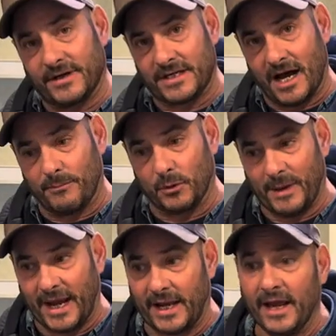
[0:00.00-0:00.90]
a double
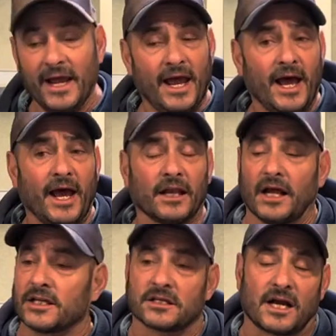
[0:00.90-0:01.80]
bed. And
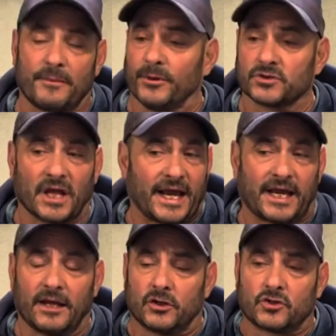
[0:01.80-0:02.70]
lots of couples like
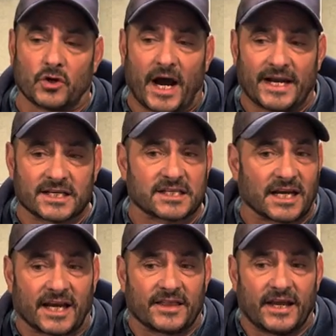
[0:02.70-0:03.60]
it, trying to
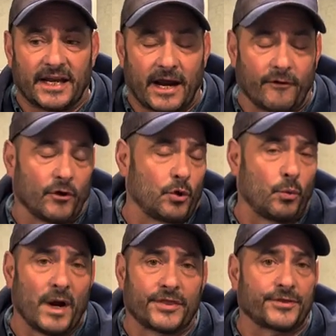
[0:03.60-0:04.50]
stick in the narrower
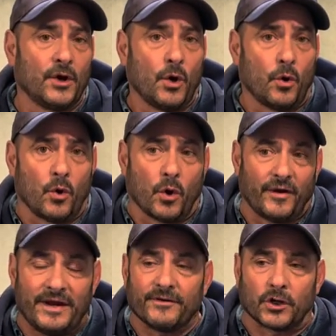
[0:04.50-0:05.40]
width or
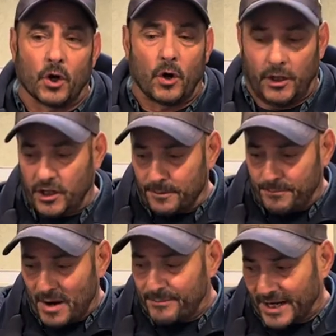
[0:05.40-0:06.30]
even go, you could
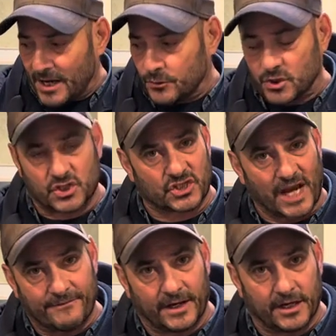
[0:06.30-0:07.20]
bump it out to
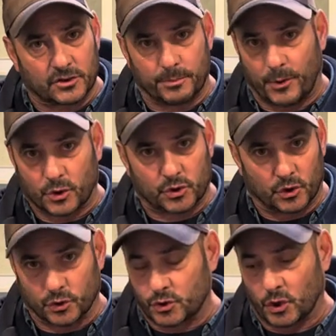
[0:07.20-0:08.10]
7. It's
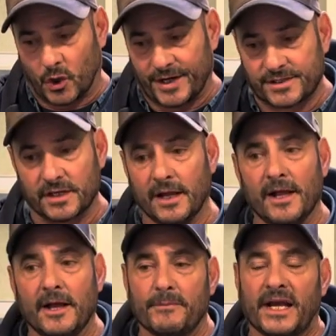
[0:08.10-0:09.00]
personal choice.
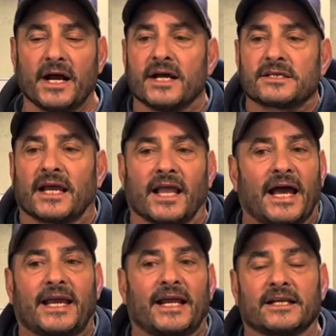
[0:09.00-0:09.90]
Because they
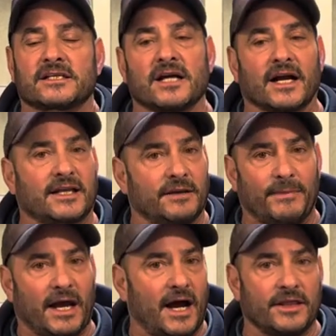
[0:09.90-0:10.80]
like it, it's tucked in
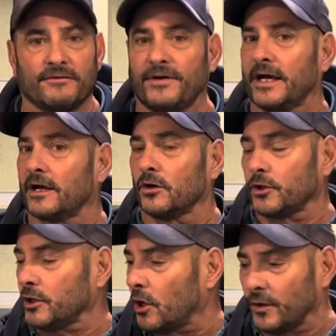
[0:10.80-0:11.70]
behind the vehicle.
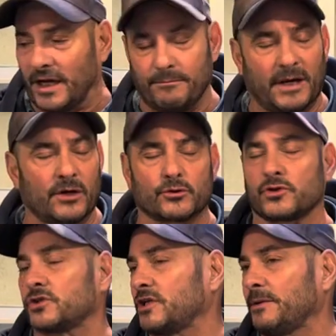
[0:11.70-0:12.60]
You don't need mirrors
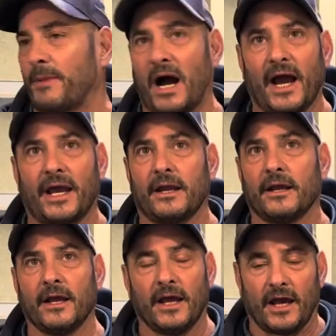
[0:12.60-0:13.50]
to see by it
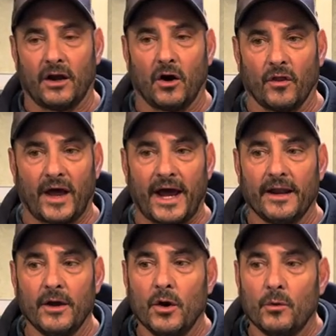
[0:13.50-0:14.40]
and all that.
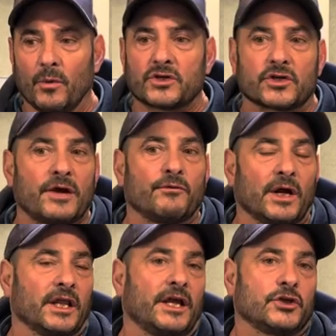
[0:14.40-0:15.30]
which they
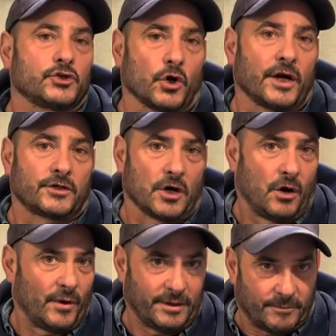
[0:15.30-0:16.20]
really enjoy
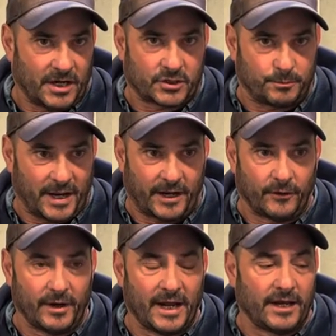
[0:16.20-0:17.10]
towing much
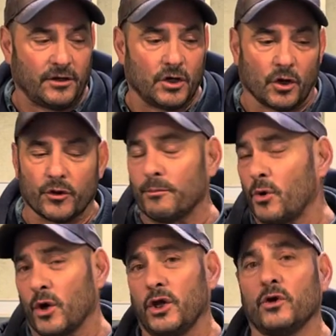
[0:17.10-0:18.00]
better. And you know, the
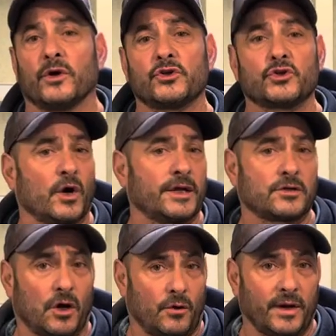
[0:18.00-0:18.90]
more you enjoy
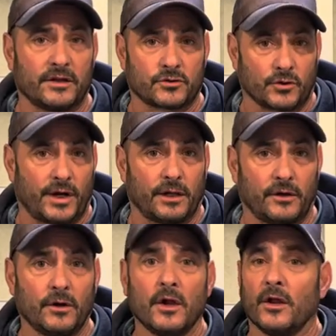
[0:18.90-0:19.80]
towing the
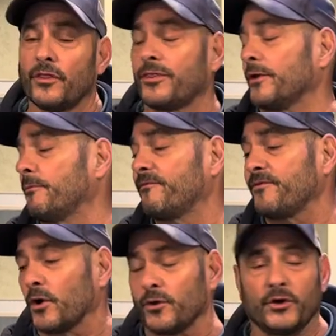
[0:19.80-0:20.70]
trailer, the
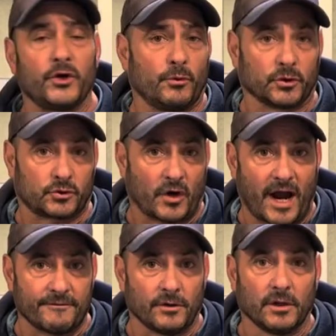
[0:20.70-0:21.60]
further you will
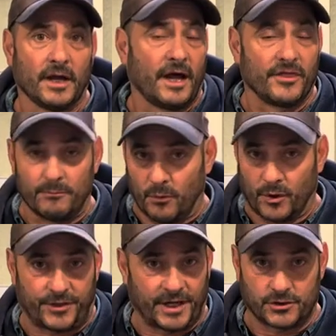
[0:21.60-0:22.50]
travel and the
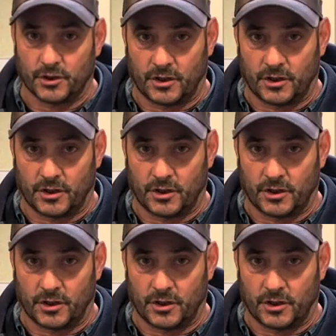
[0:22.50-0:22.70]
more things you're